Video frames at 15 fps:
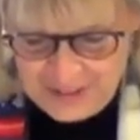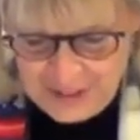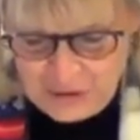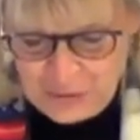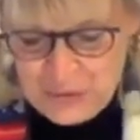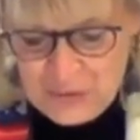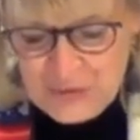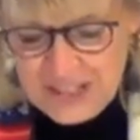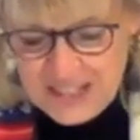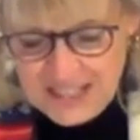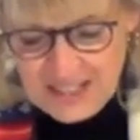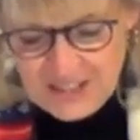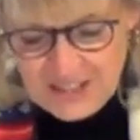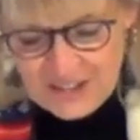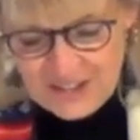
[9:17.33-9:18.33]
through the
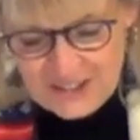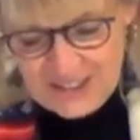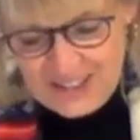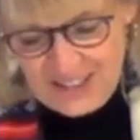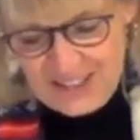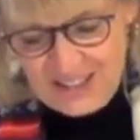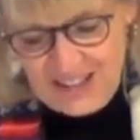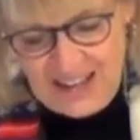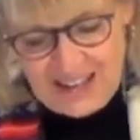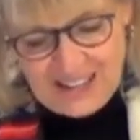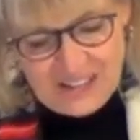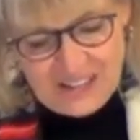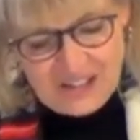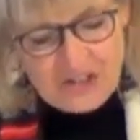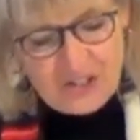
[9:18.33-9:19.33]
ear and
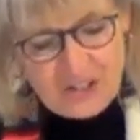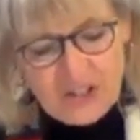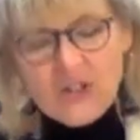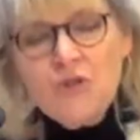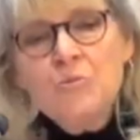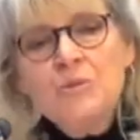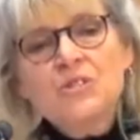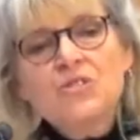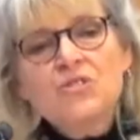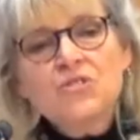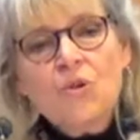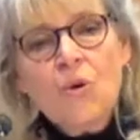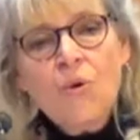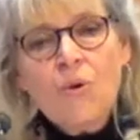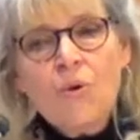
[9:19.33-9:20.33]
into the human
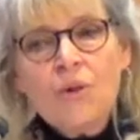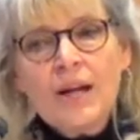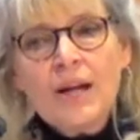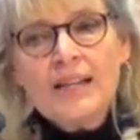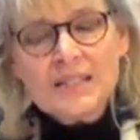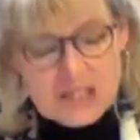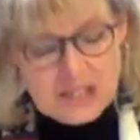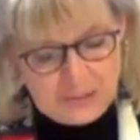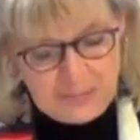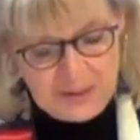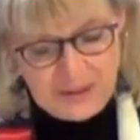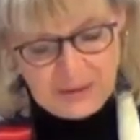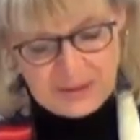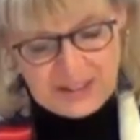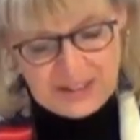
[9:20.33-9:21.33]
soul and
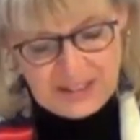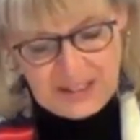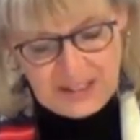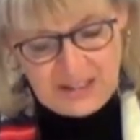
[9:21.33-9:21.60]
spirit